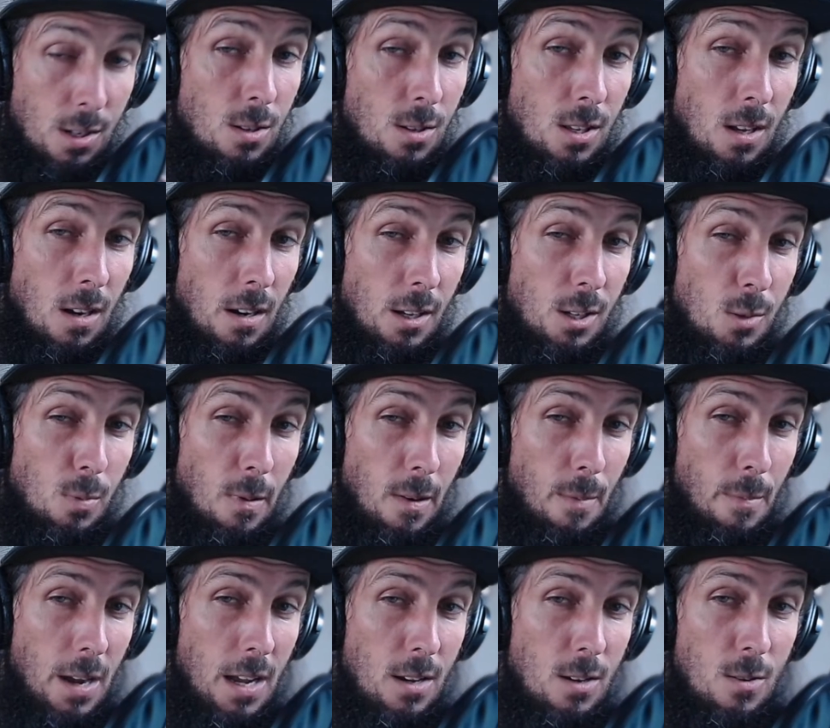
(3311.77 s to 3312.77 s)
You start
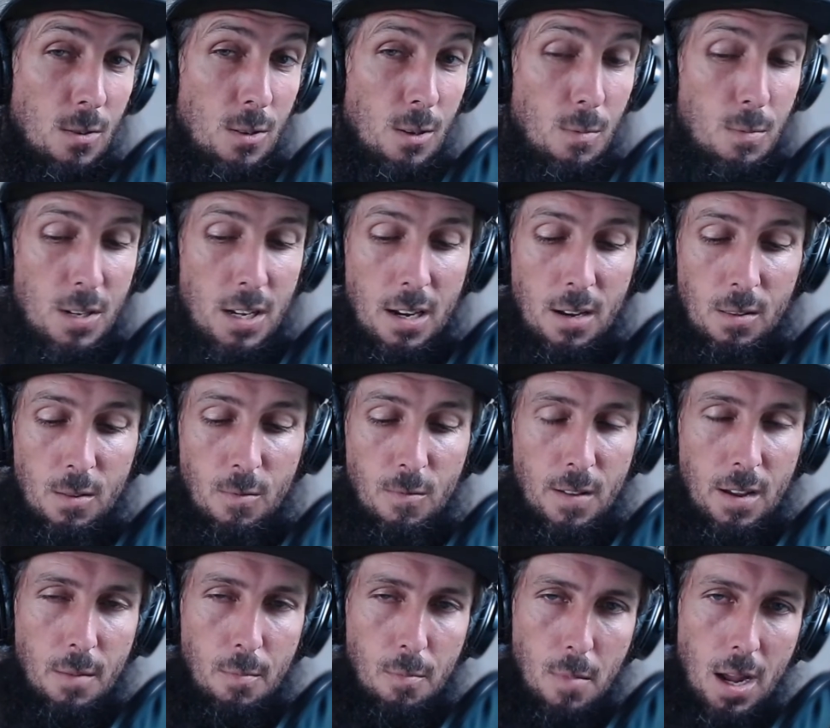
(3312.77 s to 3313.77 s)
exploring my YouTube channel, you'll
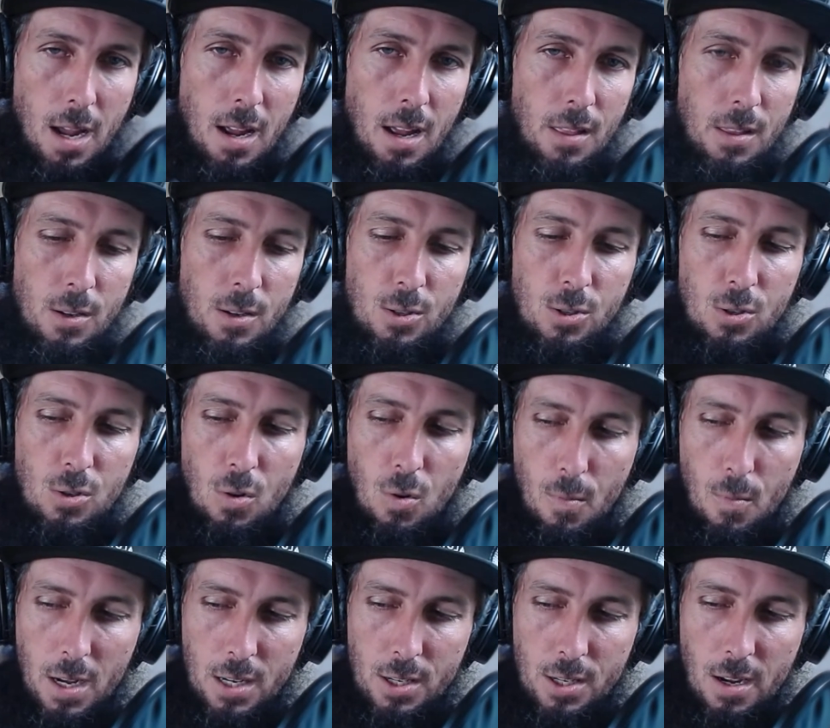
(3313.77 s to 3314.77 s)
find, man, there's so
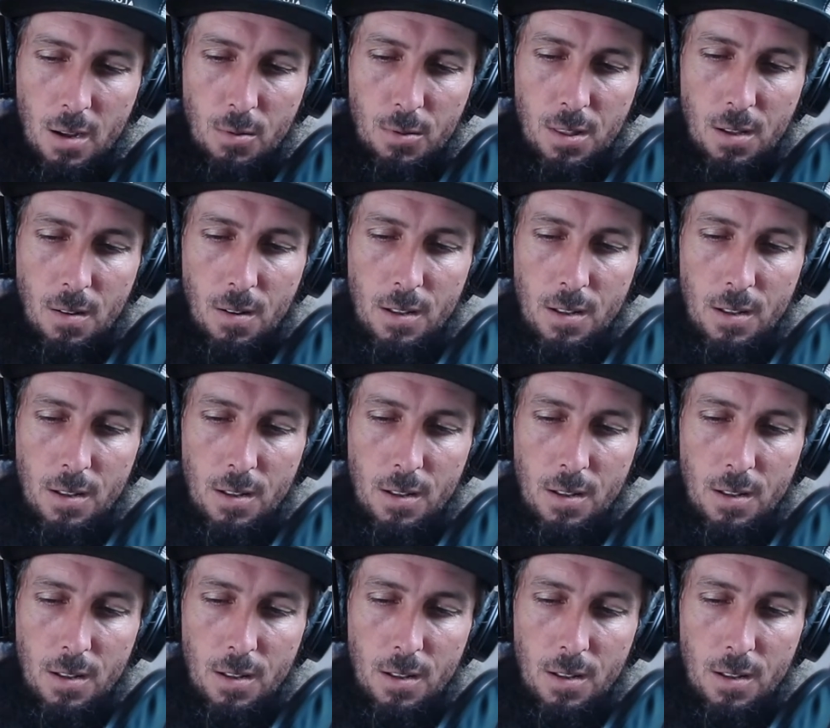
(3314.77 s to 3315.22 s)
much out there.